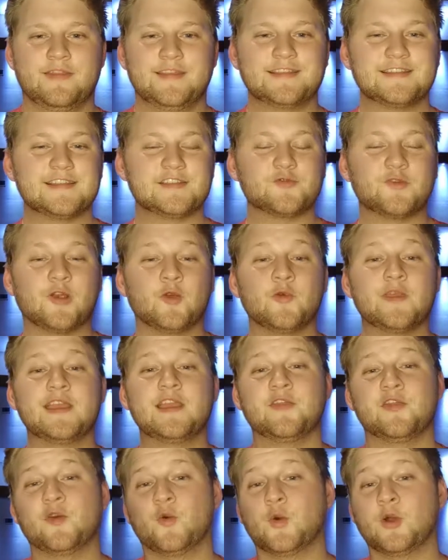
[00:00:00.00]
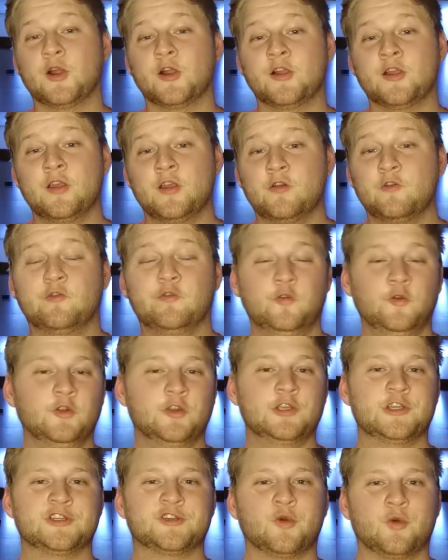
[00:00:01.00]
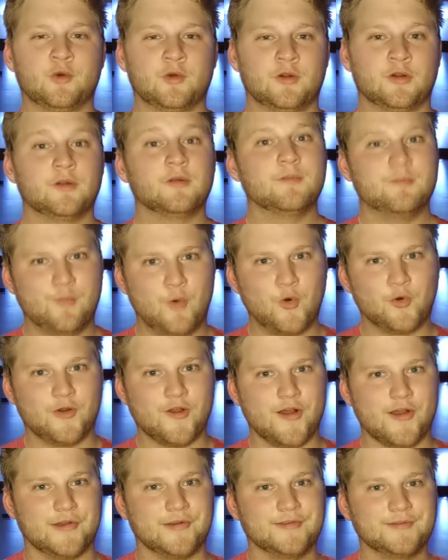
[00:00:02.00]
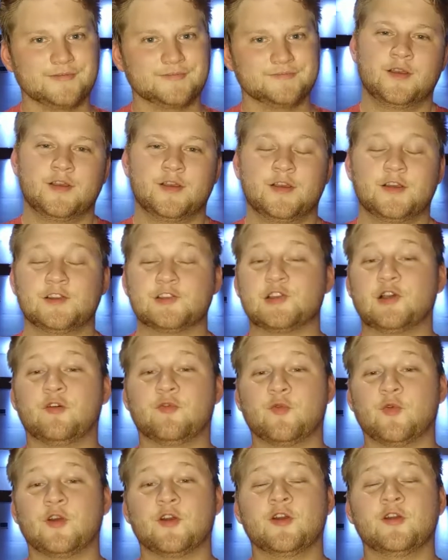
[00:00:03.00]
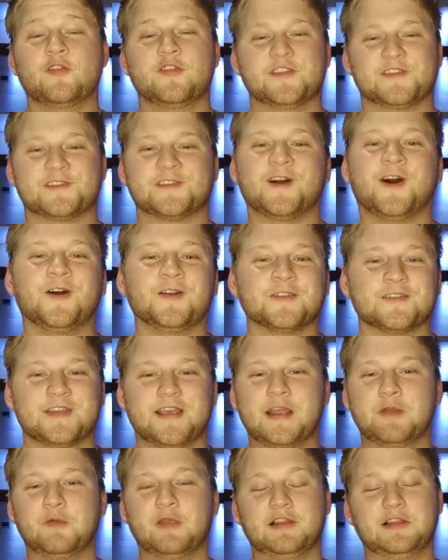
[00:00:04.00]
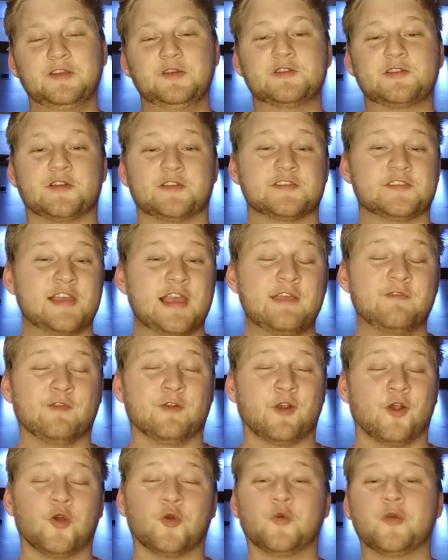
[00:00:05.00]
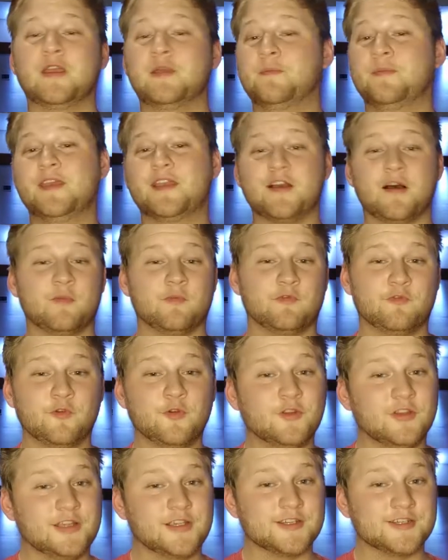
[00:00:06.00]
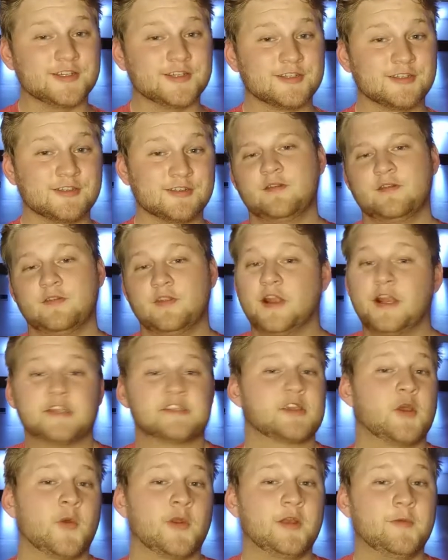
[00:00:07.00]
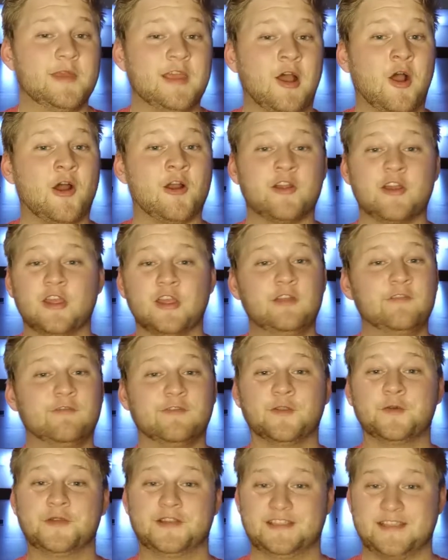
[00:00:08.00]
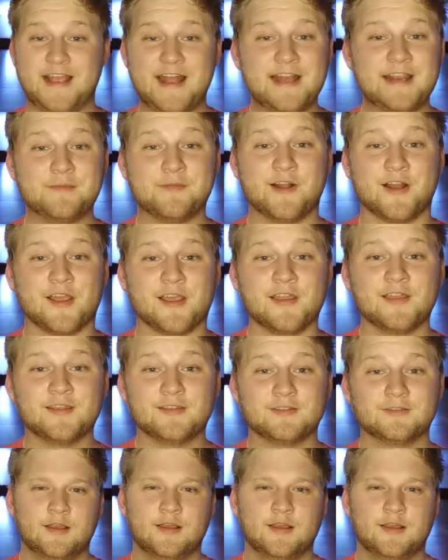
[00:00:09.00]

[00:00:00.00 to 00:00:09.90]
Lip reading: This is where we get the word foolish or moron. So if we're the salt and we lose our savor or we become foolish, then it's going to be hard to influence anybody.